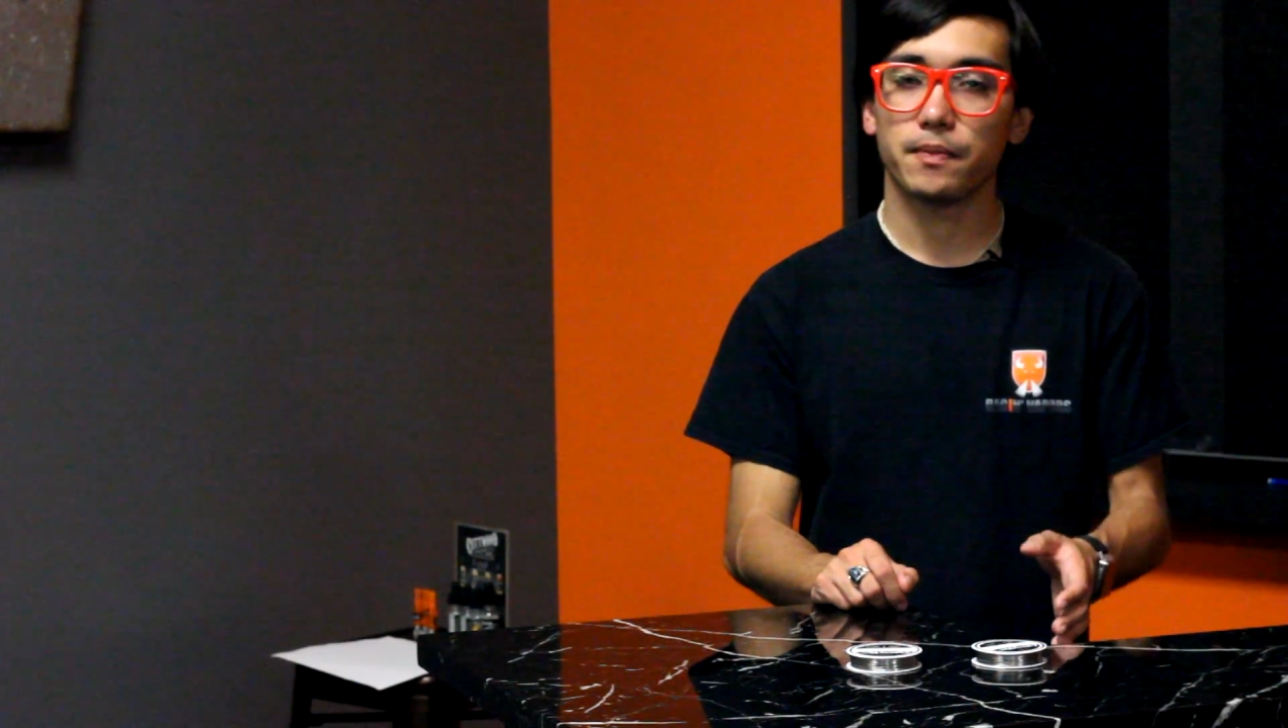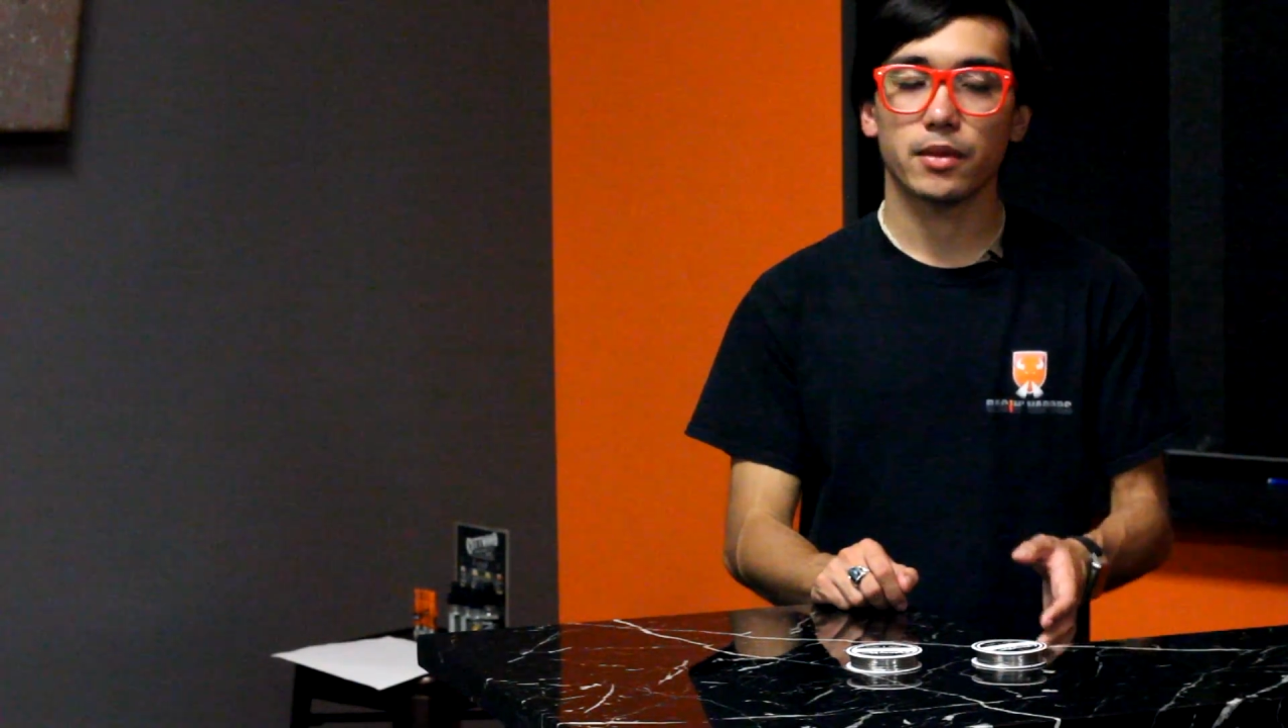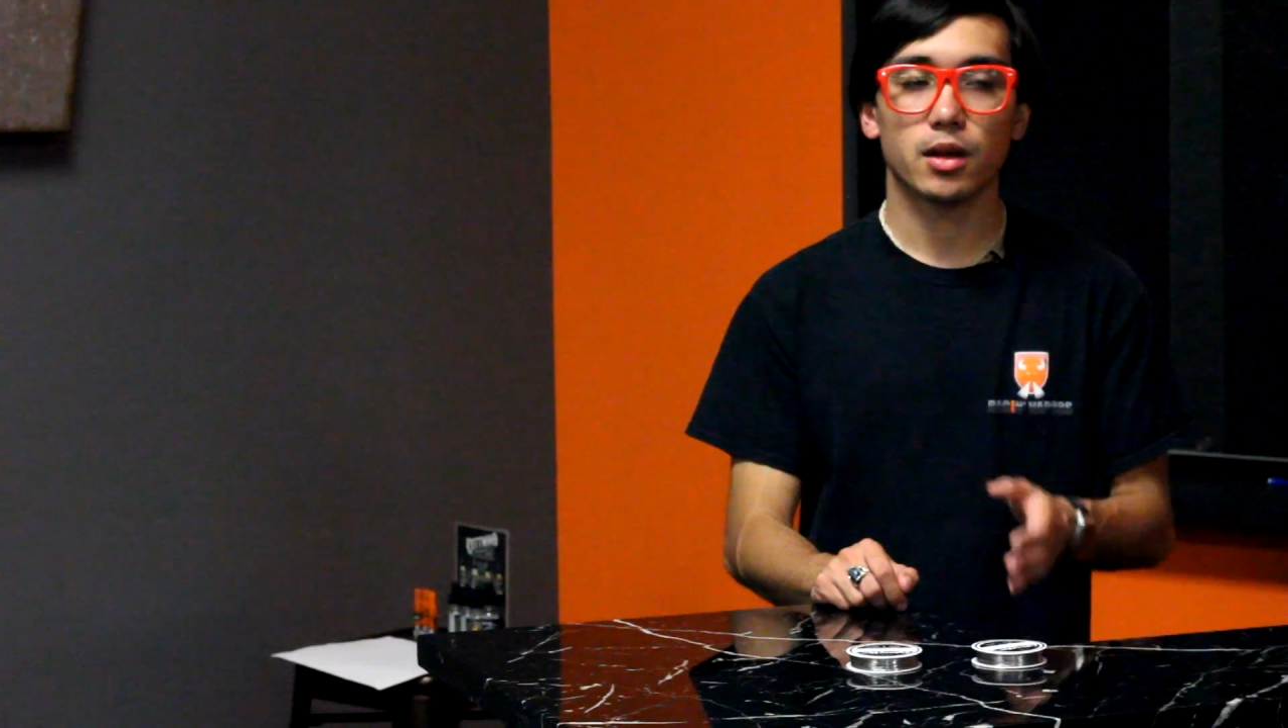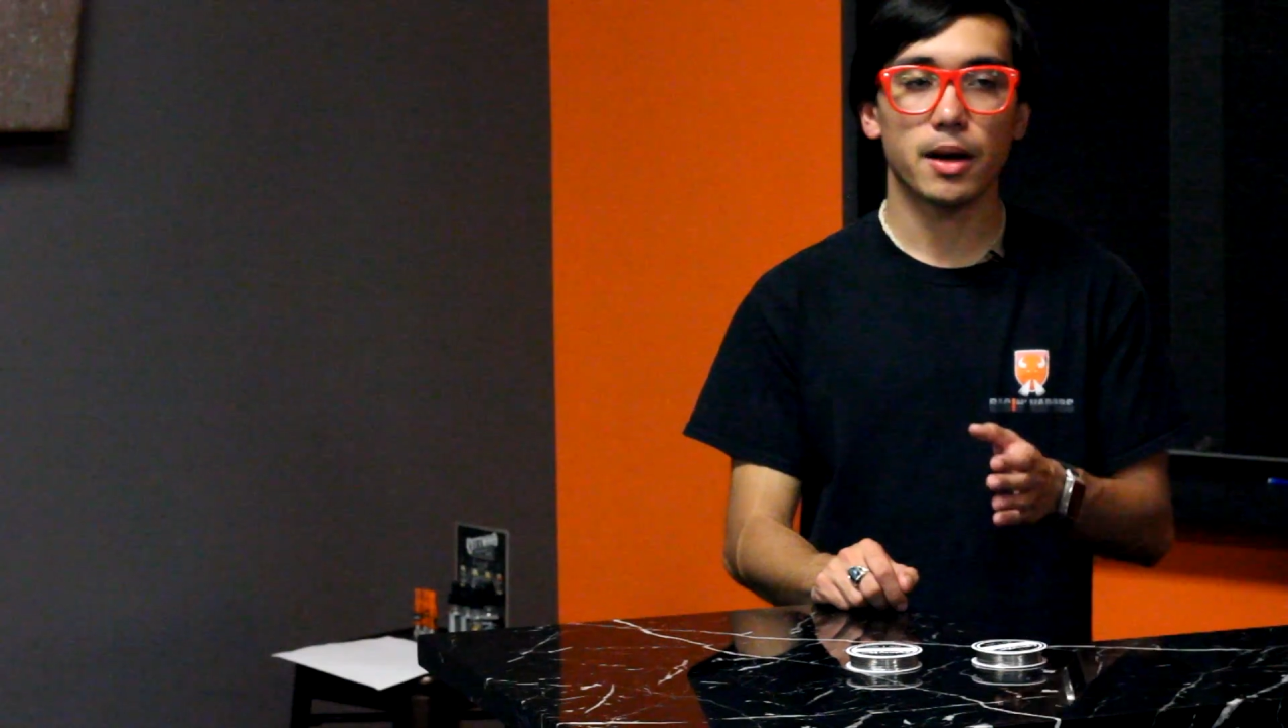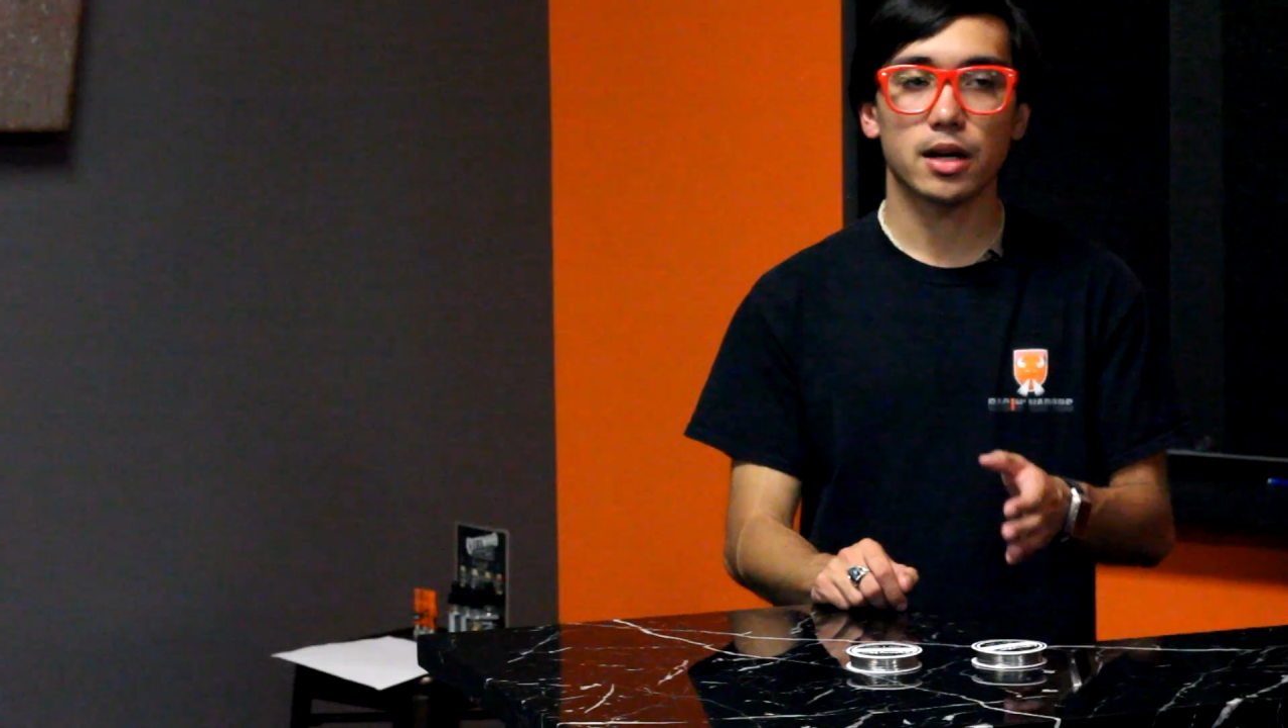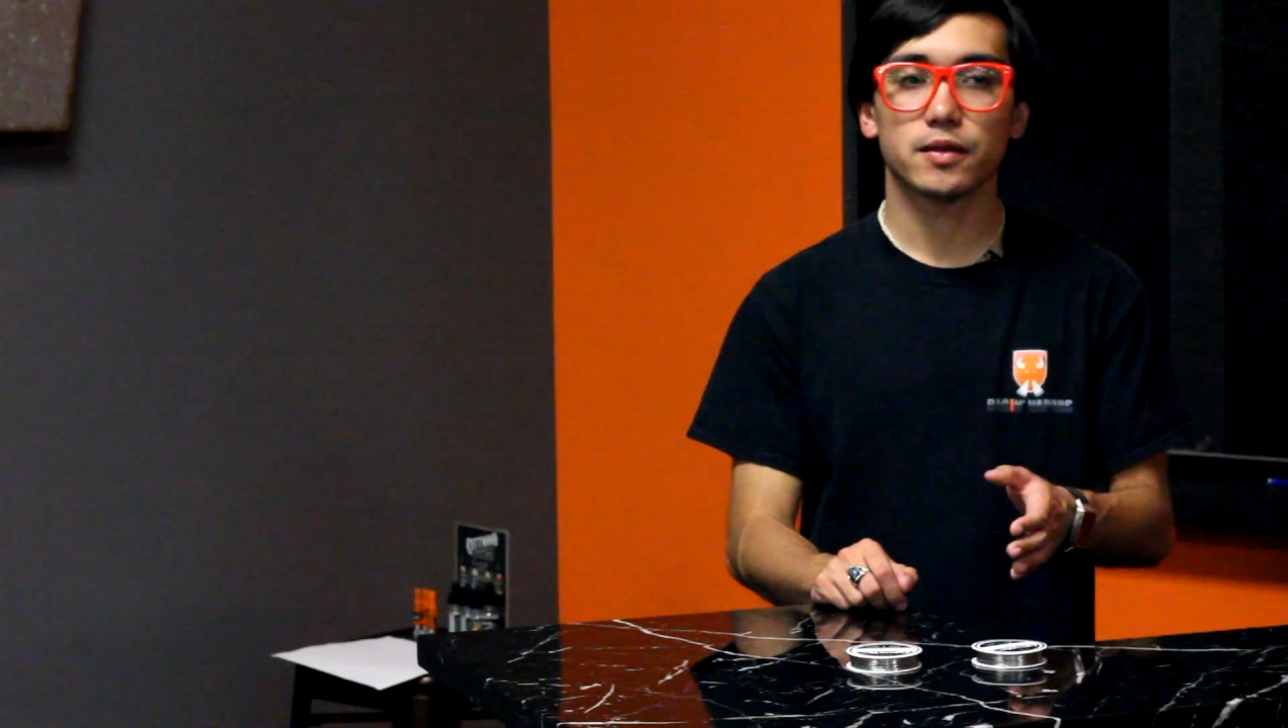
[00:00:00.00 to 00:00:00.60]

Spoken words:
the amount of